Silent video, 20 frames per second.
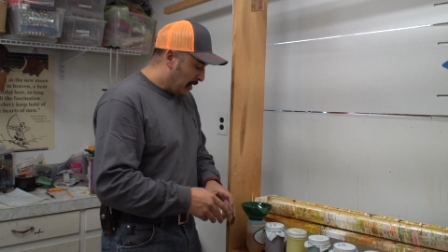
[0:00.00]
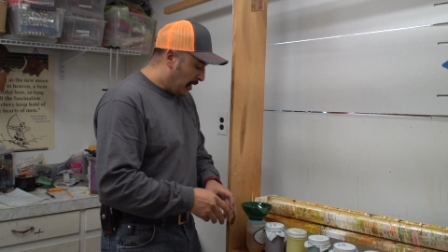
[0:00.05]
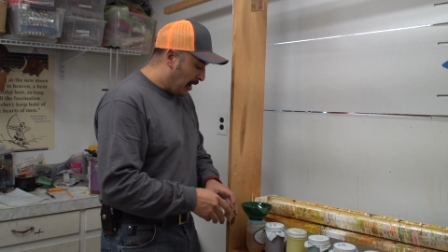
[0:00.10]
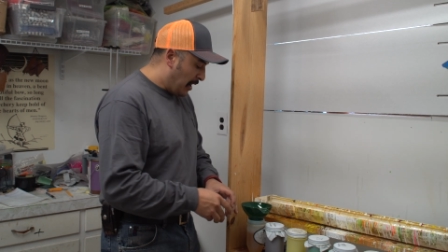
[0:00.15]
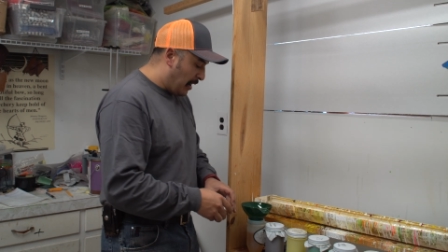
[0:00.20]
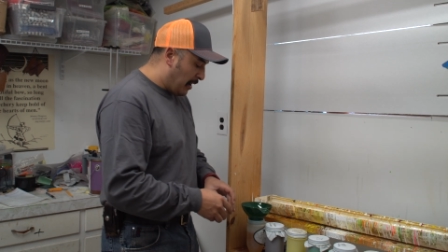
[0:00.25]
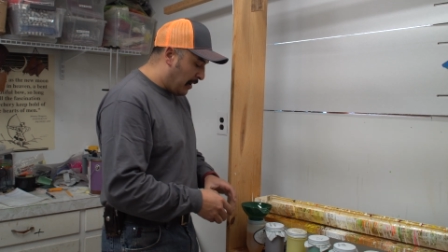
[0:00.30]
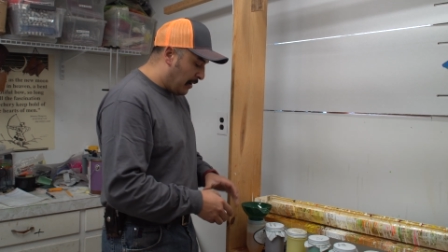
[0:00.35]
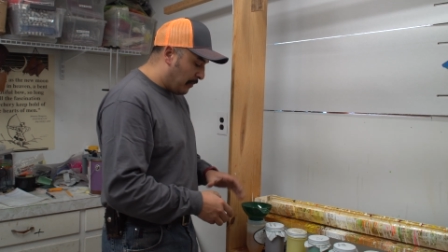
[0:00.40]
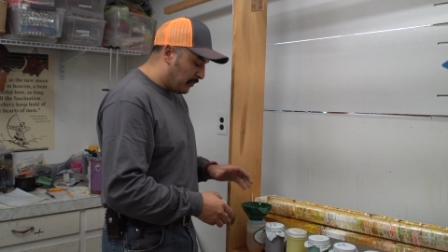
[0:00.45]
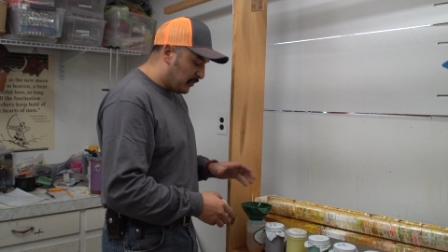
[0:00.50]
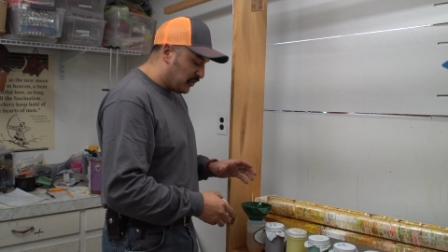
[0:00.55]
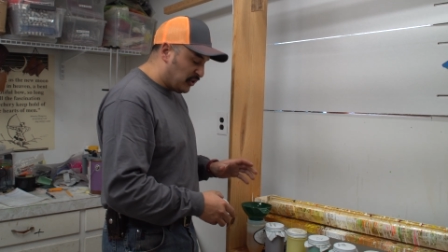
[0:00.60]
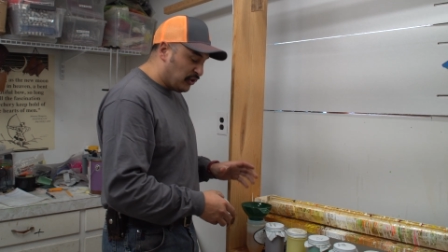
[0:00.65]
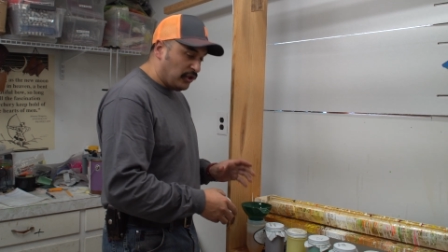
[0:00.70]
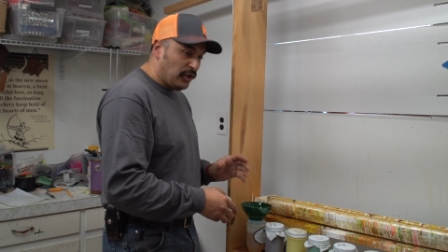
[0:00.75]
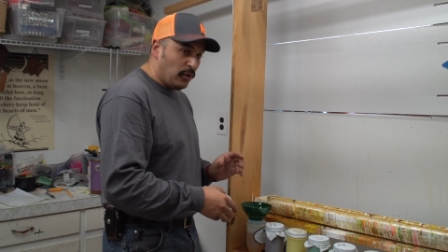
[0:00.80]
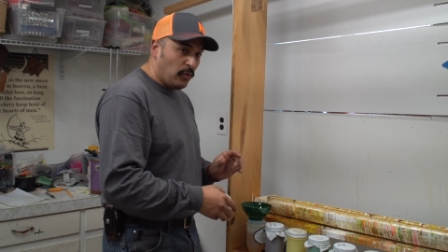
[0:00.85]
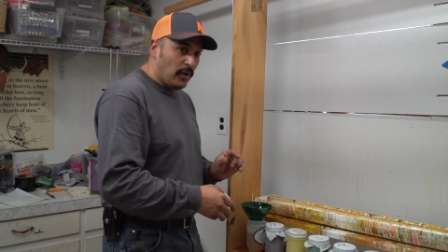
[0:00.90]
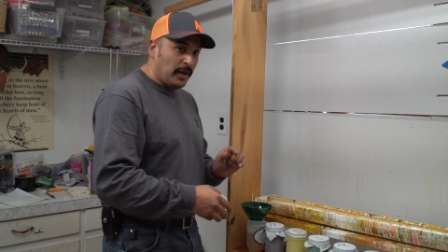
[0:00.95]
Uh,
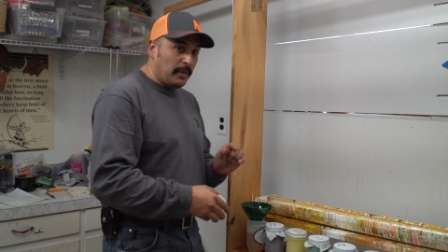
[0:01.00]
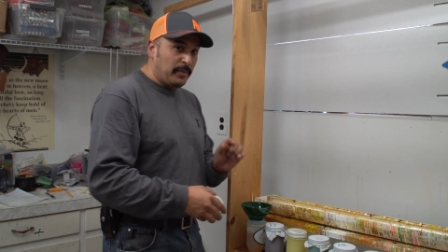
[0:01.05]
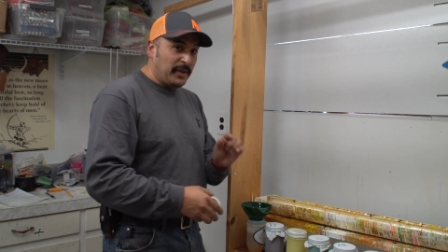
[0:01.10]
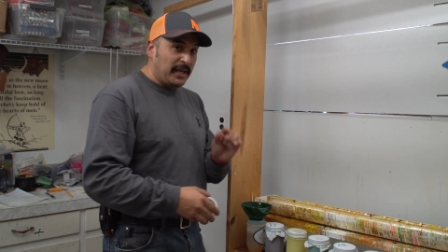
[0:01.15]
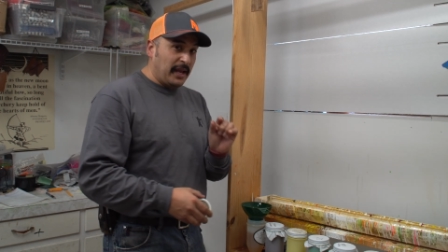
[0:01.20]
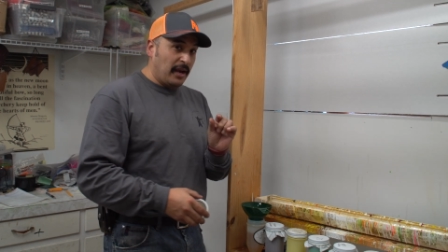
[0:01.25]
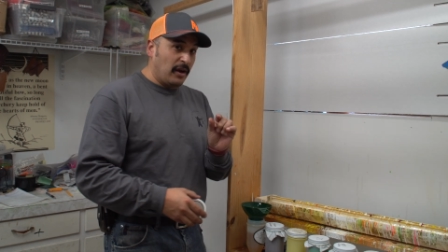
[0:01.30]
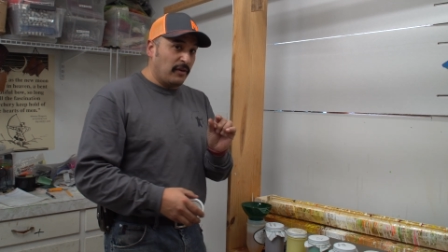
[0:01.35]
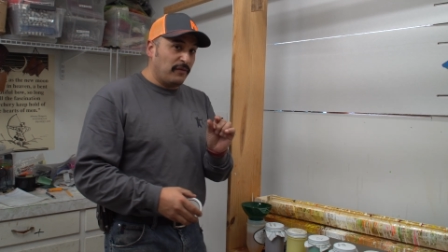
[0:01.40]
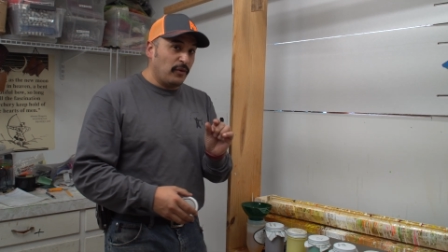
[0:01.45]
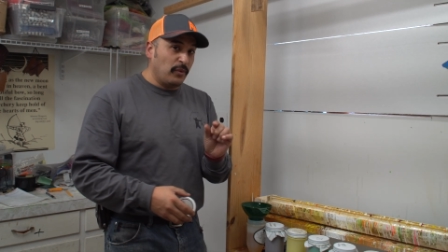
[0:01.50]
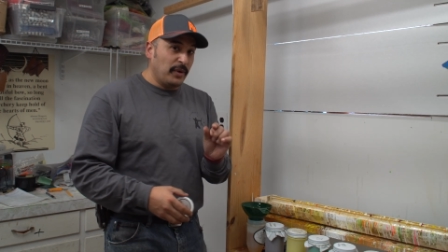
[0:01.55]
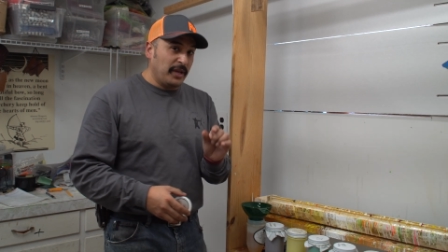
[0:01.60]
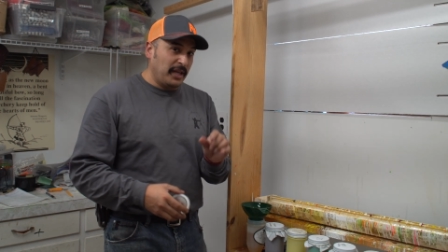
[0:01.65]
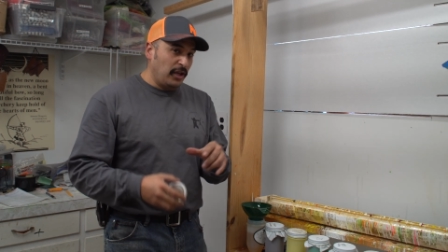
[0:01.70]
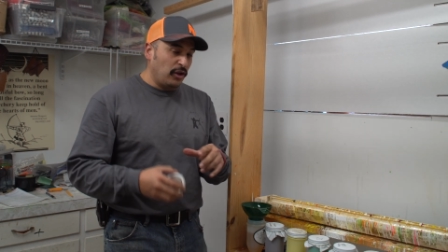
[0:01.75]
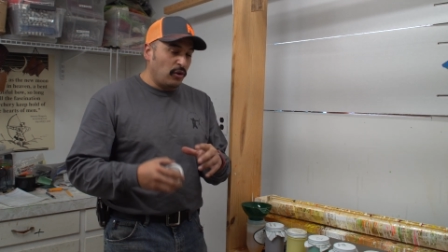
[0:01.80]
so you want to be careful when you,